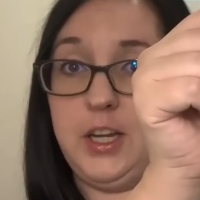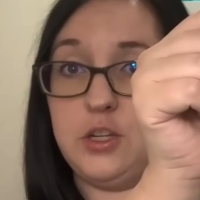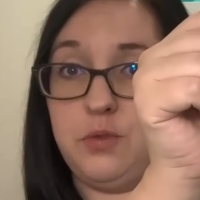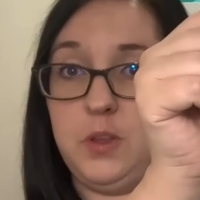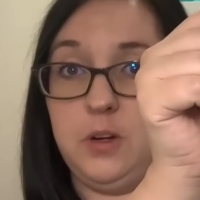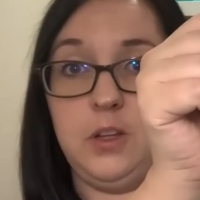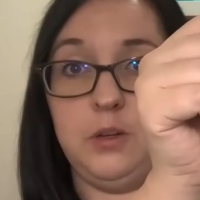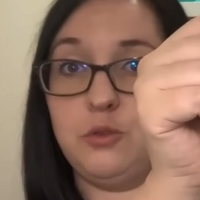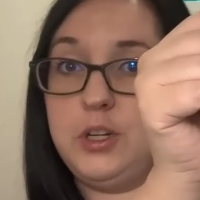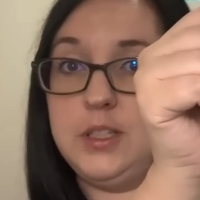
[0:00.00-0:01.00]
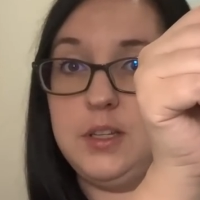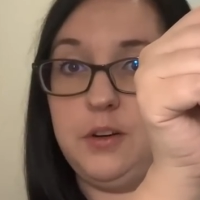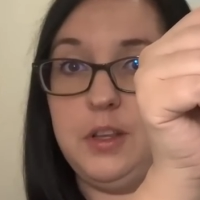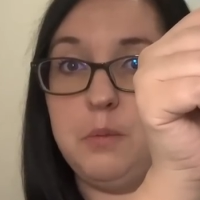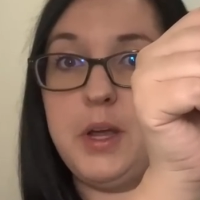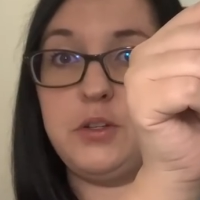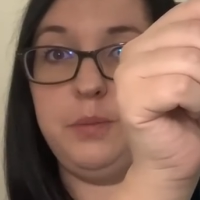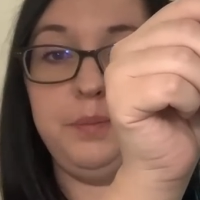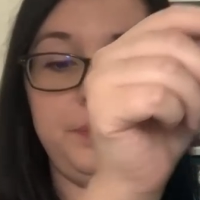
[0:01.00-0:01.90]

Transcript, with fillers: each for their little trees that are in their bedroom.